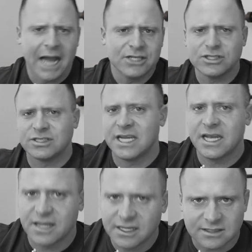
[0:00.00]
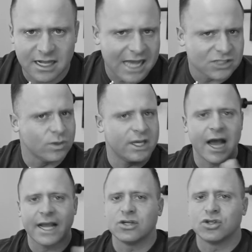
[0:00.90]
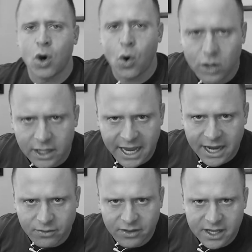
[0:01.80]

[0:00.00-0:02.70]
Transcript: I just did this last week. I can totally handle